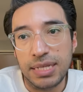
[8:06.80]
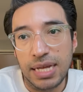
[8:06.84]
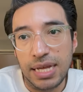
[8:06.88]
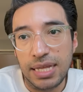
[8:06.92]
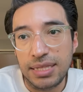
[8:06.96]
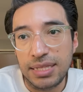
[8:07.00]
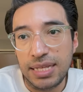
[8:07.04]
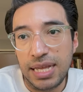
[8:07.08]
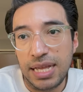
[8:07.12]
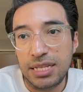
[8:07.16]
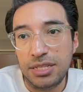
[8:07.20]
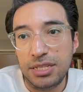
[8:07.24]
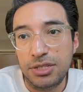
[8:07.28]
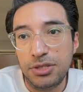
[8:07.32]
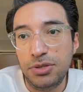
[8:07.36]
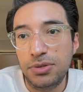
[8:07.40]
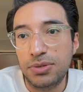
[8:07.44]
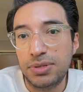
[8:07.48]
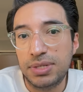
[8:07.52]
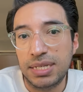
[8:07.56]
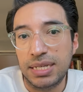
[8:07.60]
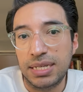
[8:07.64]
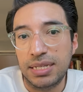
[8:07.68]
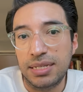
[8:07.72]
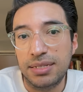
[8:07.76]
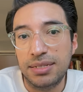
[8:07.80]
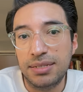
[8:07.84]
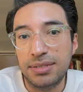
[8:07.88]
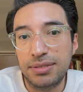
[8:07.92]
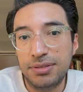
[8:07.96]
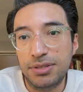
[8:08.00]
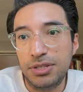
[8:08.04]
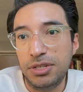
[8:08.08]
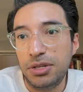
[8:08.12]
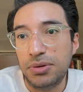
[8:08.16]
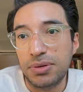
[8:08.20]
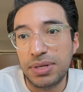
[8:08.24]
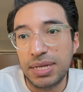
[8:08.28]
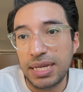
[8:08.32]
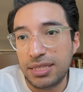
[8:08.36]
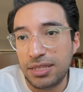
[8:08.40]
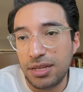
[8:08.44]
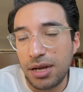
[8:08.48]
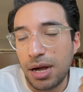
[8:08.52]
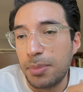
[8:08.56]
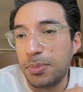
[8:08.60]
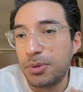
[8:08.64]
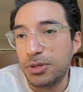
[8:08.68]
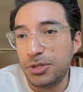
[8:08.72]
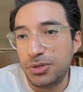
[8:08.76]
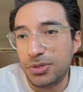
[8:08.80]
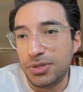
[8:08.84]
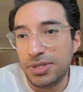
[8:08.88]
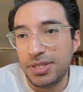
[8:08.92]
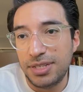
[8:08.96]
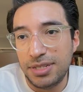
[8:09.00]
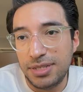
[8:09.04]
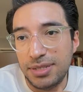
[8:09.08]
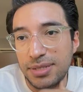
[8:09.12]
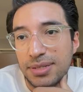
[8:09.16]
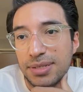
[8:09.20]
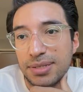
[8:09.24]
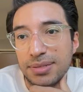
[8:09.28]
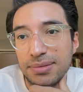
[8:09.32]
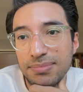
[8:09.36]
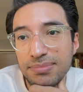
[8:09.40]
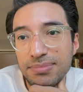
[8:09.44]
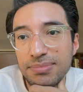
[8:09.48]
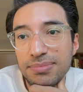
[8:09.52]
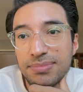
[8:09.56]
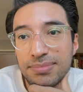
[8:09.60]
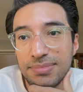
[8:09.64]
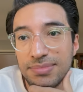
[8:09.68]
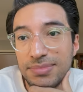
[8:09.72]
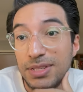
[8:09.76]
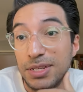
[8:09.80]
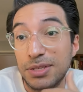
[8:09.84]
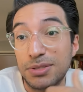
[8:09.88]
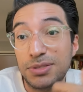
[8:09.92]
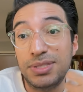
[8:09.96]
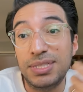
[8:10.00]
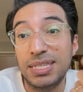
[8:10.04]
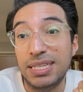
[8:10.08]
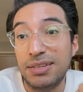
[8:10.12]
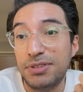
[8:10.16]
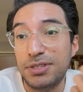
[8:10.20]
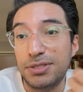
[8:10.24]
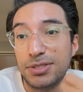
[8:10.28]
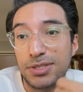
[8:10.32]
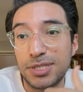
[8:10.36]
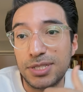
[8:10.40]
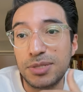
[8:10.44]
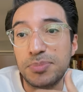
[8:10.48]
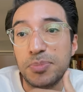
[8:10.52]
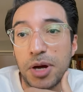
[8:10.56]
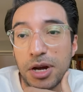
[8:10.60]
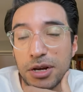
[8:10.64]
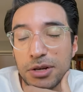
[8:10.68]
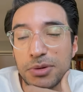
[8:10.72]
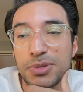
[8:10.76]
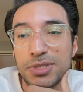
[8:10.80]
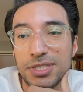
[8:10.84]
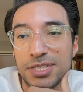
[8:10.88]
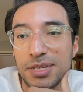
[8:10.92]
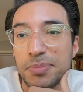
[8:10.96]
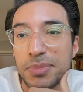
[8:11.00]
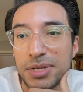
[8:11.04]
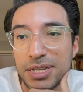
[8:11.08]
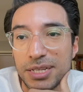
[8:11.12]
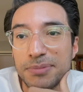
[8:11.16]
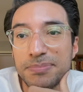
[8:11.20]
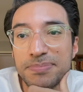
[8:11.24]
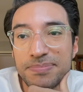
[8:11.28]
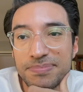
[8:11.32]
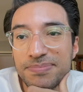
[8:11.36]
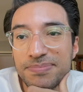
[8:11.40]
and then you can, you know, get the opportunity to, you know, see if there's a spark with somebody.